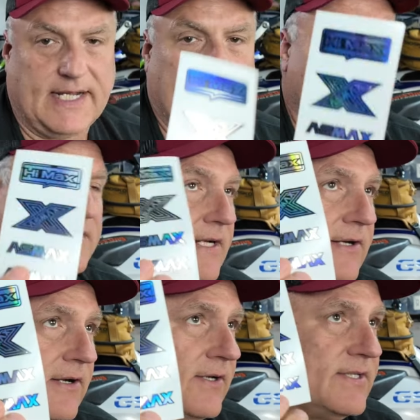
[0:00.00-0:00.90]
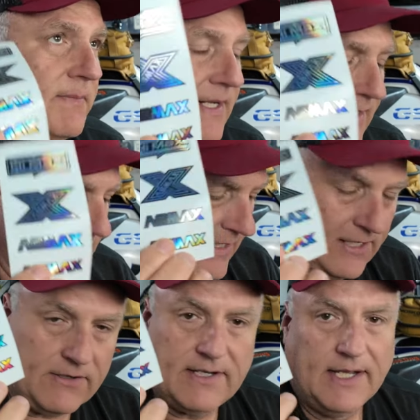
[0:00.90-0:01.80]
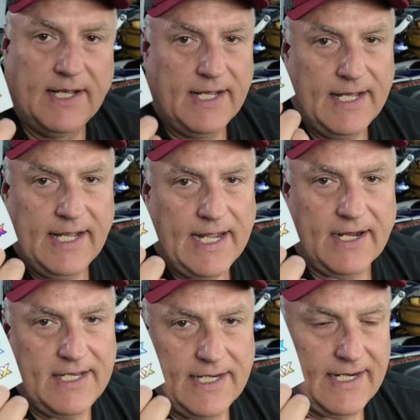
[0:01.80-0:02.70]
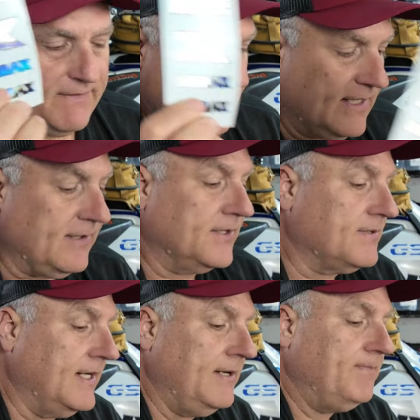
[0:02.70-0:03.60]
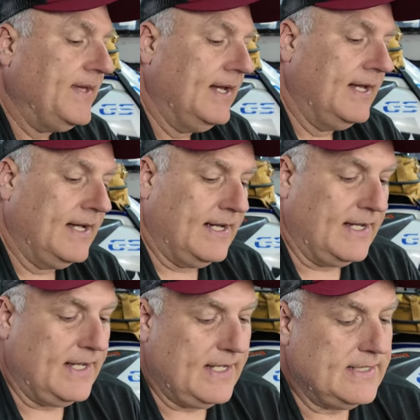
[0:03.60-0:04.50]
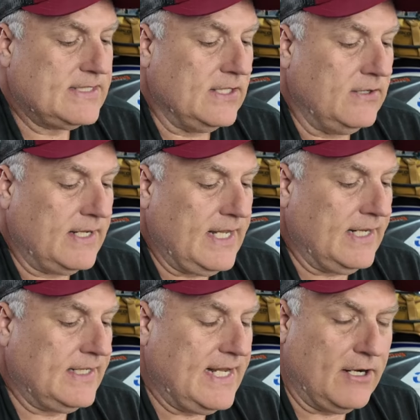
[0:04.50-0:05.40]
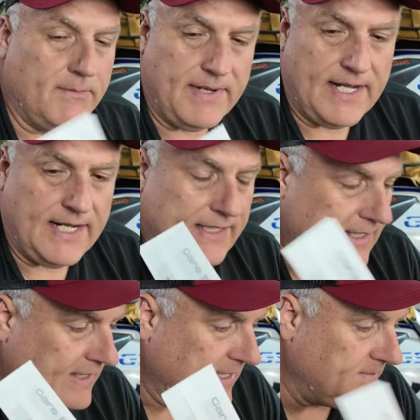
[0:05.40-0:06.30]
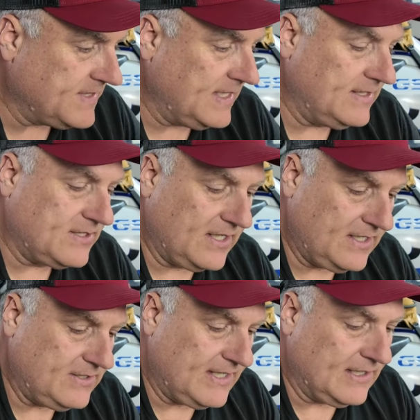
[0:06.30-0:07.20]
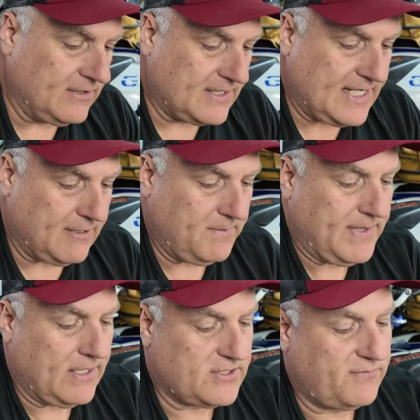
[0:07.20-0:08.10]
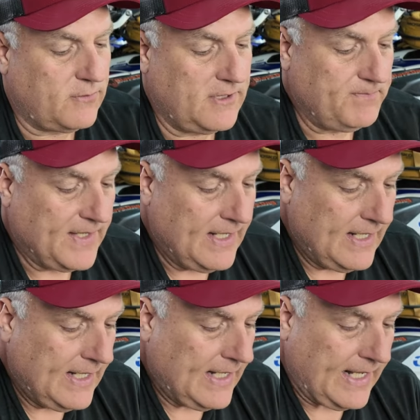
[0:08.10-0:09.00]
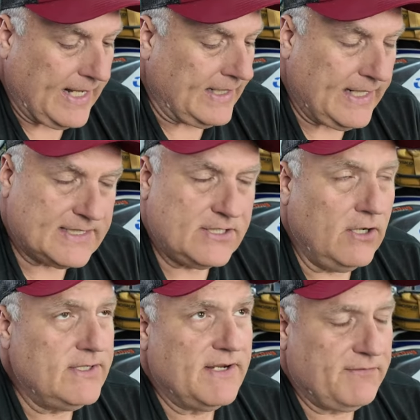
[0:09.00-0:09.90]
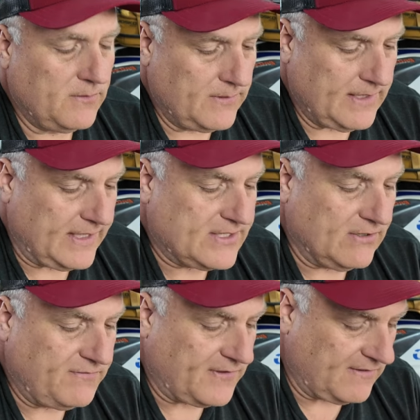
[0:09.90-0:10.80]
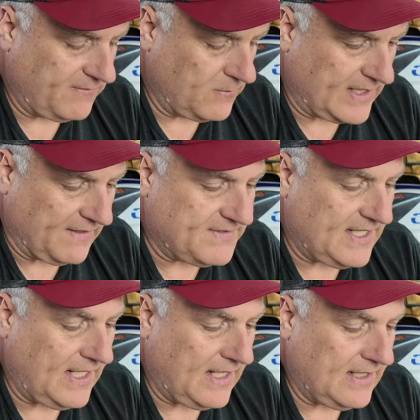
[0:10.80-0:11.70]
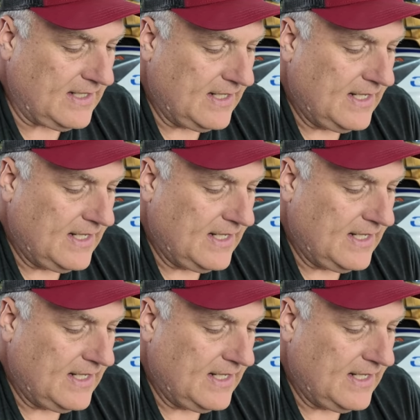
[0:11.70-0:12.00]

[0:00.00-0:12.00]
got to have stickers. I mean, you know, how can you not have stickers, right? So again, care bag that it comes in, so you do get a little carry pouch for it. And it's no different really so far from what I've seen